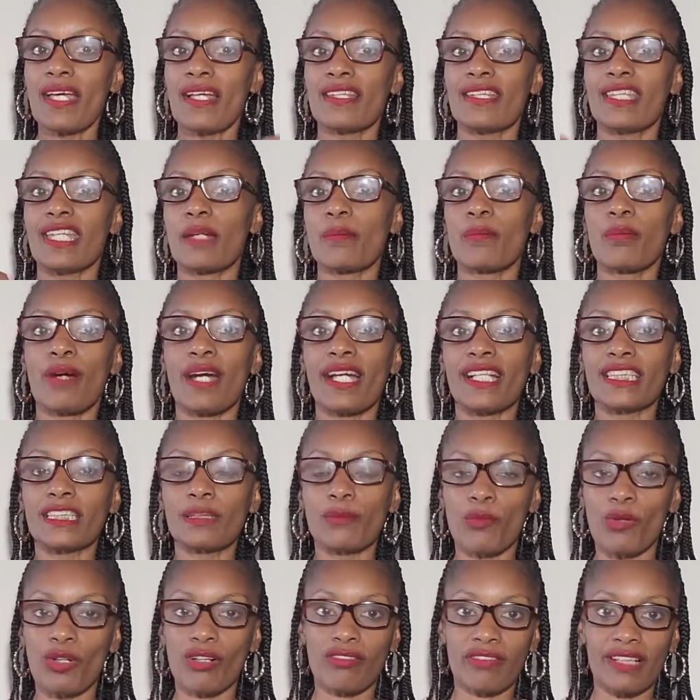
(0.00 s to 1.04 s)
They're priced
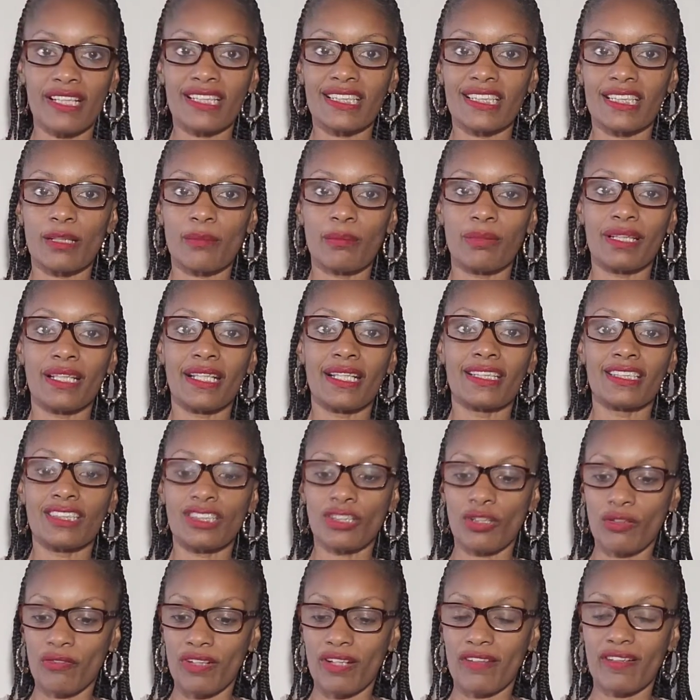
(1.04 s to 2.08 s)
more reasonably. And
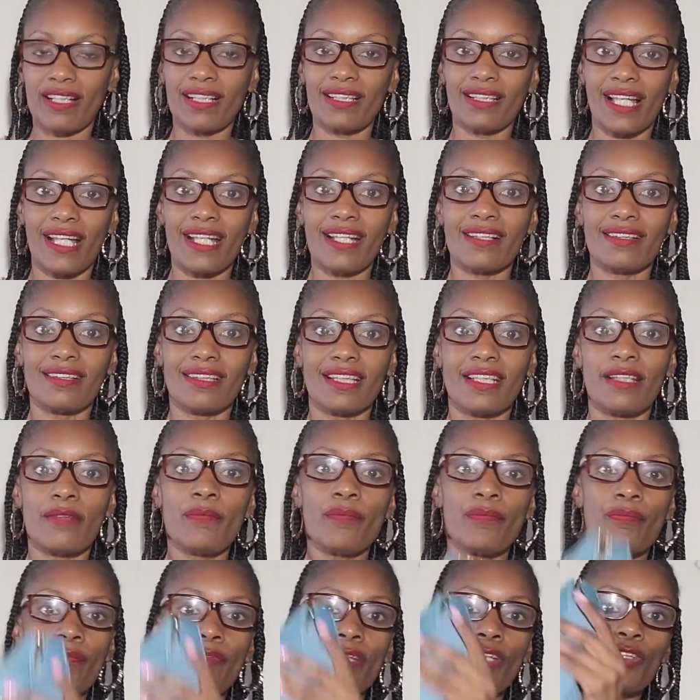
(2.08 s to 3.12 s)
so very likely
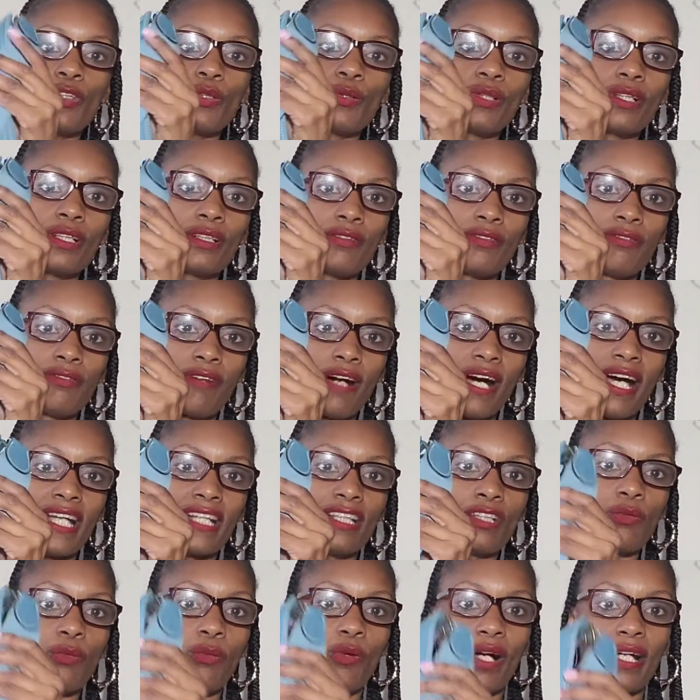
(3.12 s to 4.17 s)
you could
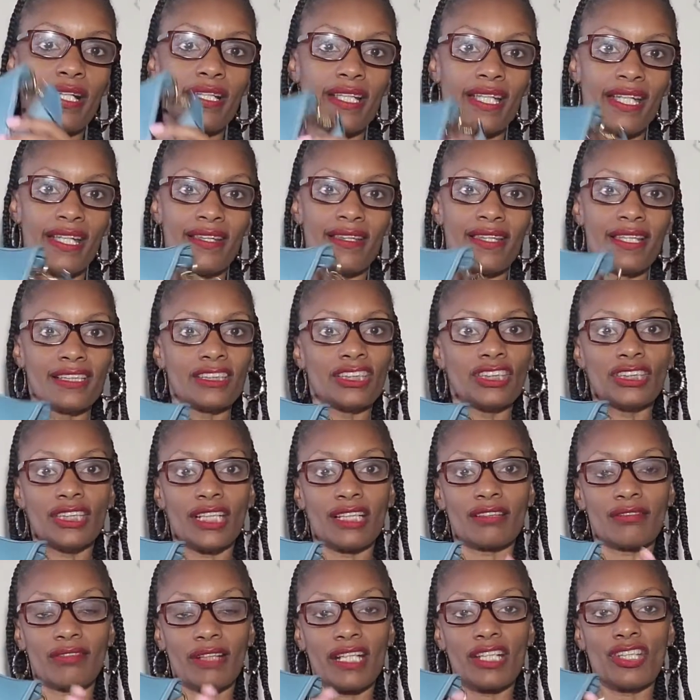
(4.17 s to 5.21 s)
find one in this
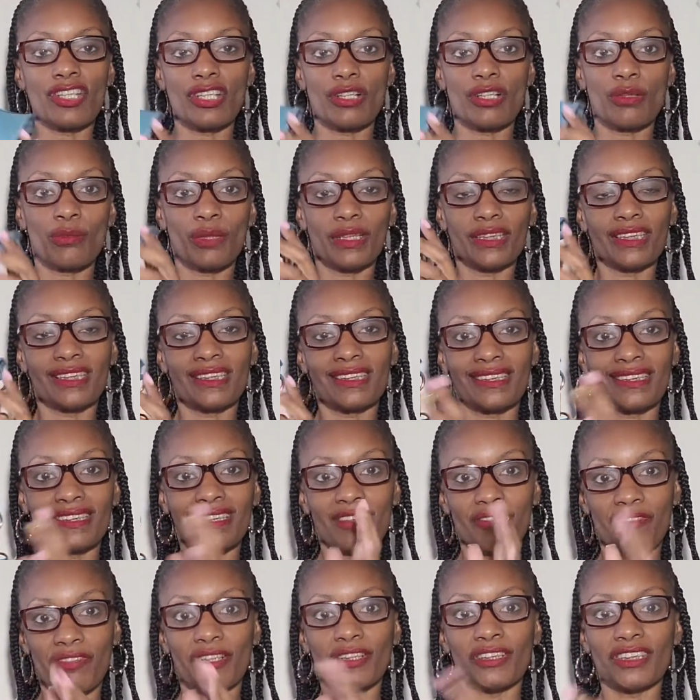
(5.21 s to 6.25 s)
generation, which is
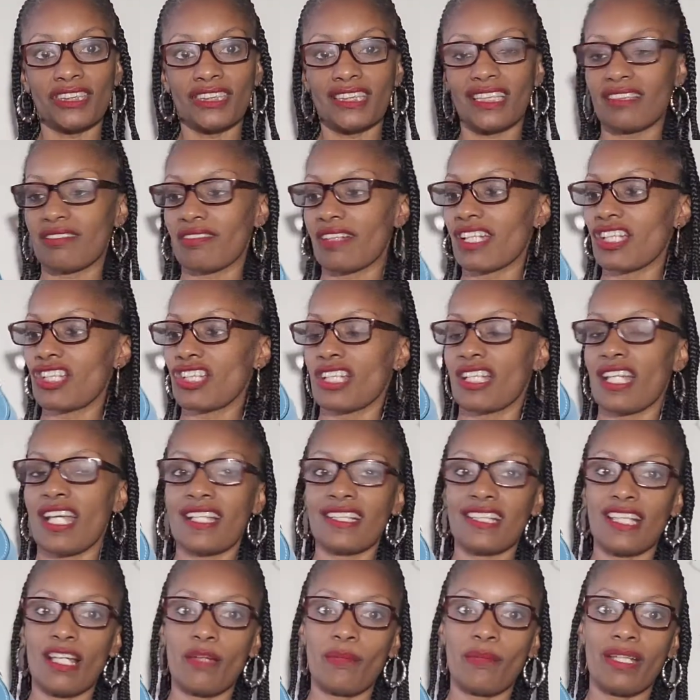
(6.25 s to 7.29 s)
the first generation,
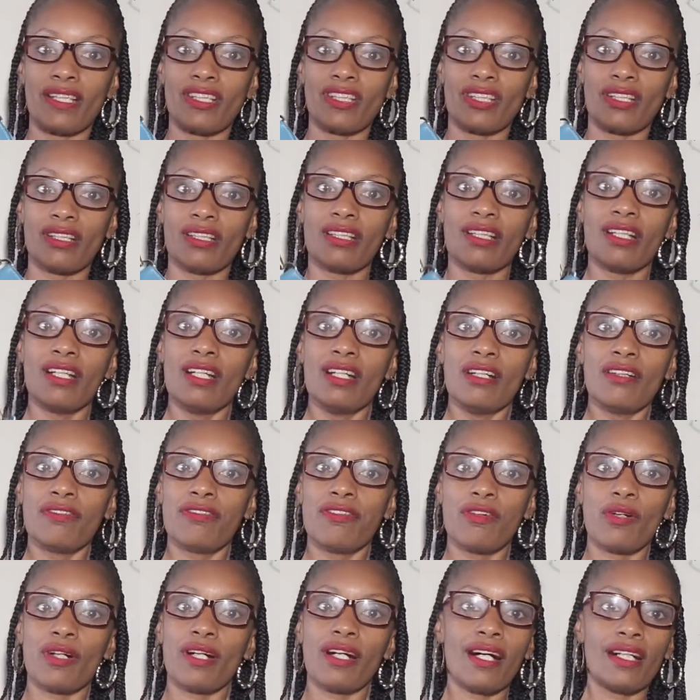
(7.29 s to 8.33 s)
as I mentioned,
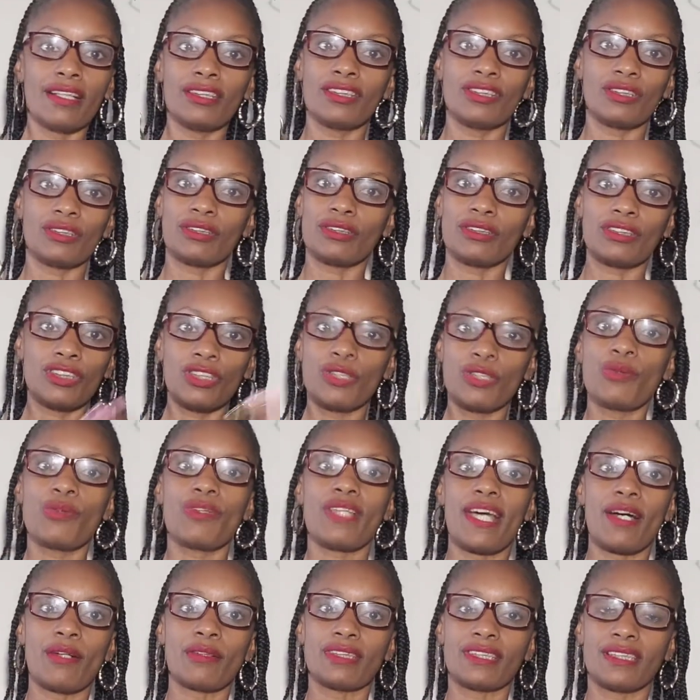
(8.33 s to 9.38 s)
for under
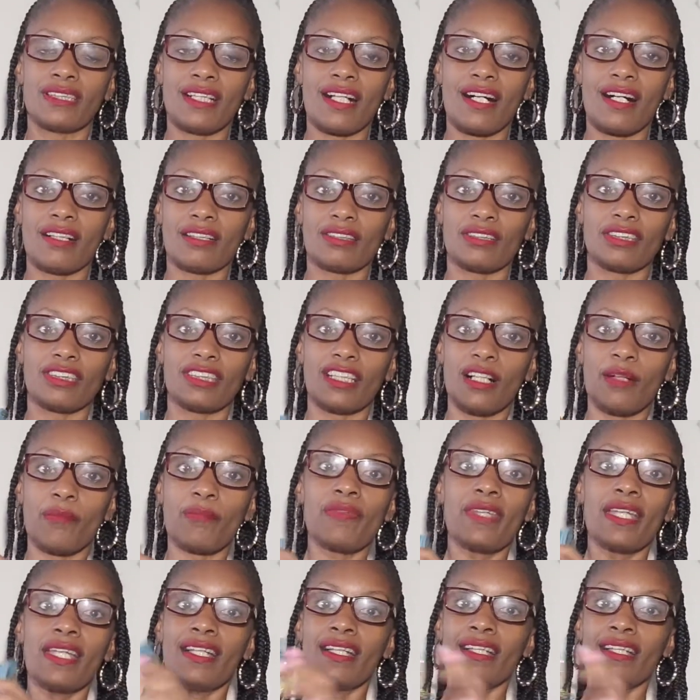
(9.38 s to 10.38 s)
$2,000.